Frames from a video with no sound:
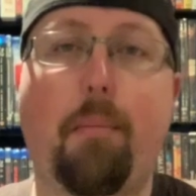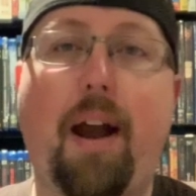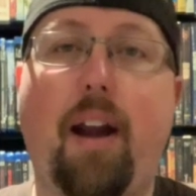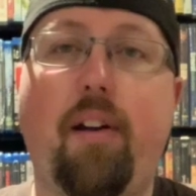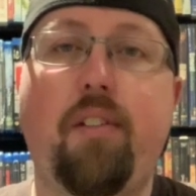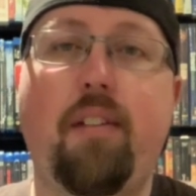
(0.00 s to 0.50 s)

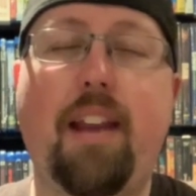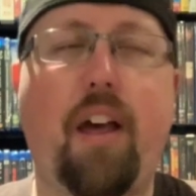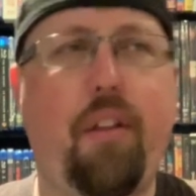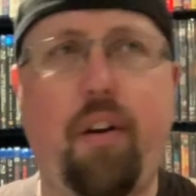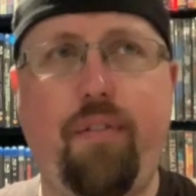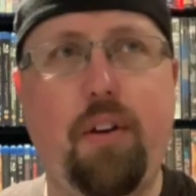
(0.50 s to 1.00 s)
Myers. Now,
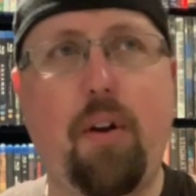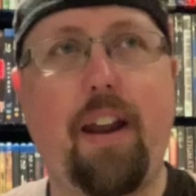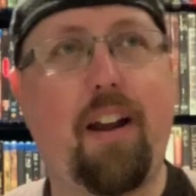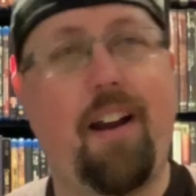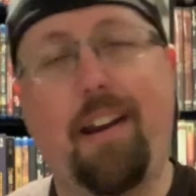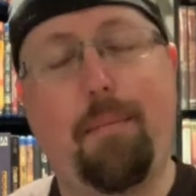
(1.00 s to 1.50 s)
there are a few
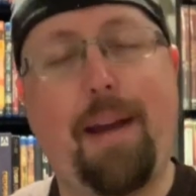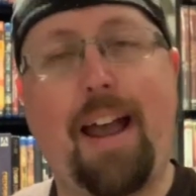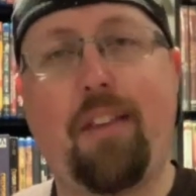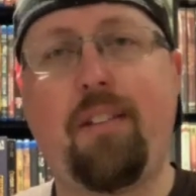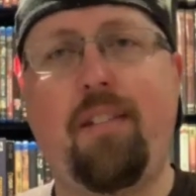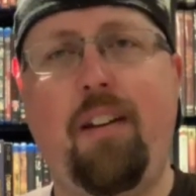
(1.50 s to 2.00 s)
iconic
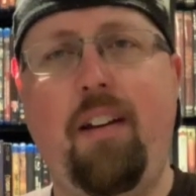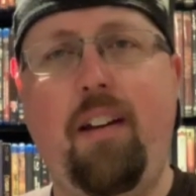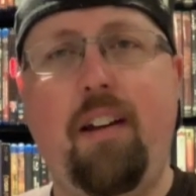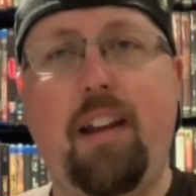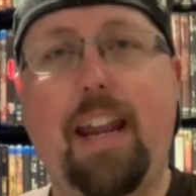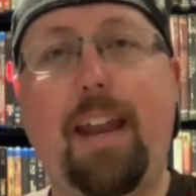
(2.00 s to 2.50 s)
masks
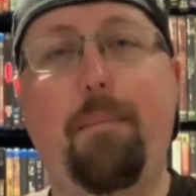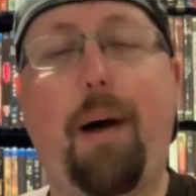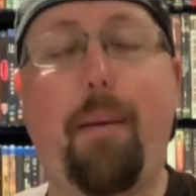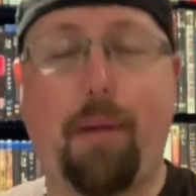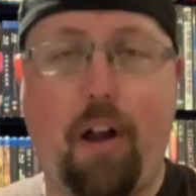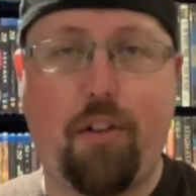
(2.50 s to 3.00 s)
in
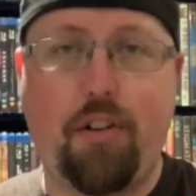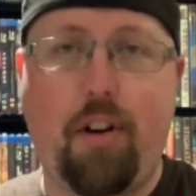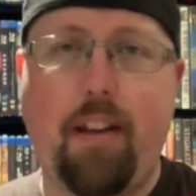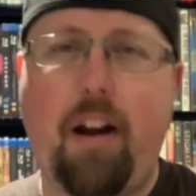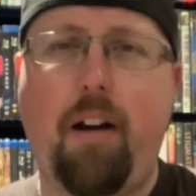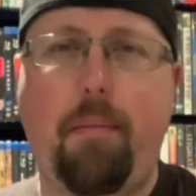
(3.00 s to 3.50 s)
pop culture
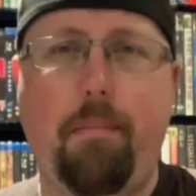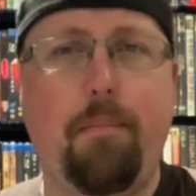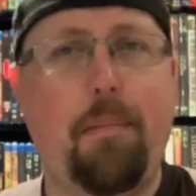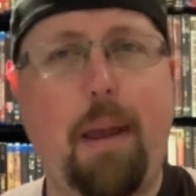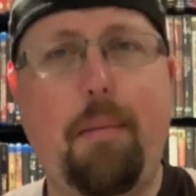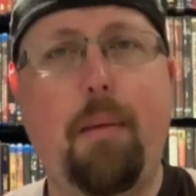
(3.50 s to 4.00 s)
that are
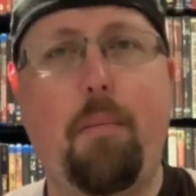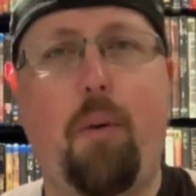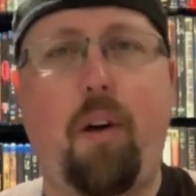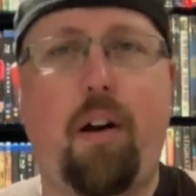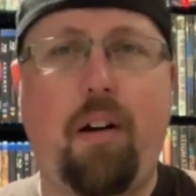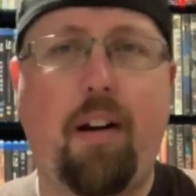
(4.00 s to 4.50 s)
maybe
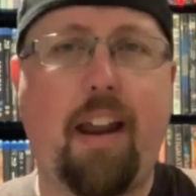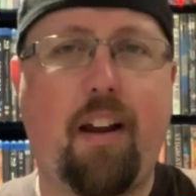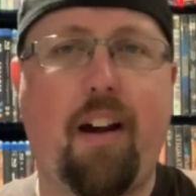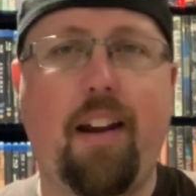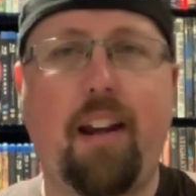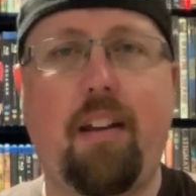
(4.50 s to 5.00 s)
more
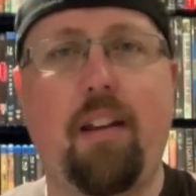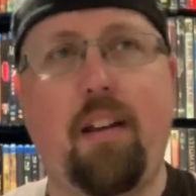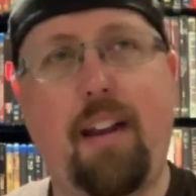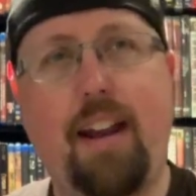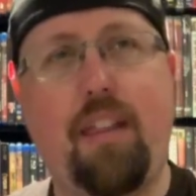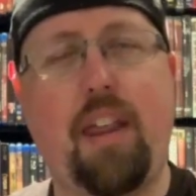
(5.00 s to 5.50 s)
iconic.
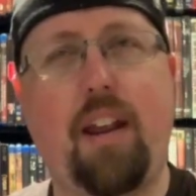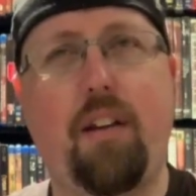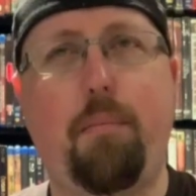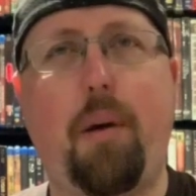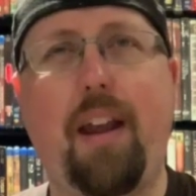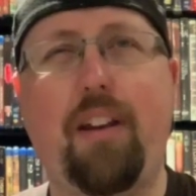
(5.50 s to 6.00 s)
I think
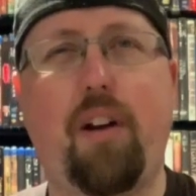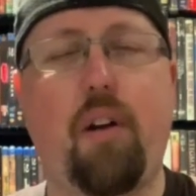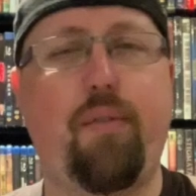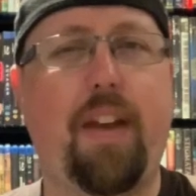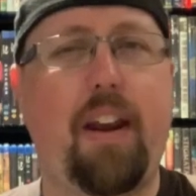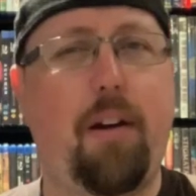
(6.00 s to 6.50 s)
it probably
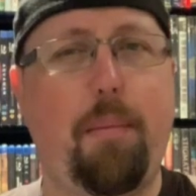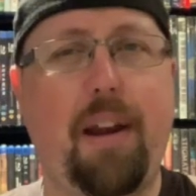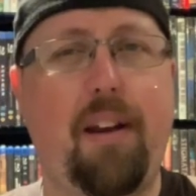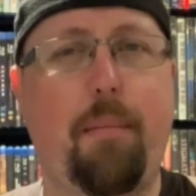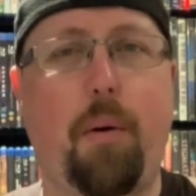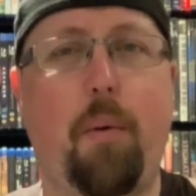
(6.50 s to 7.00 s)
Darth Vader
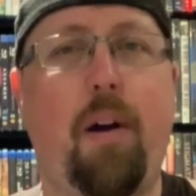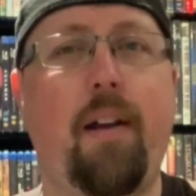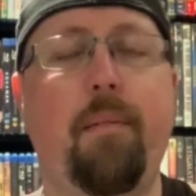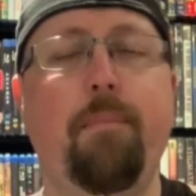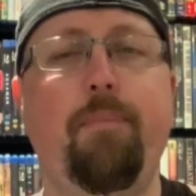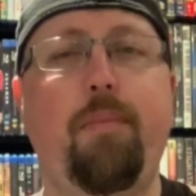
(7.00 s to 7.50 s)
being number 1.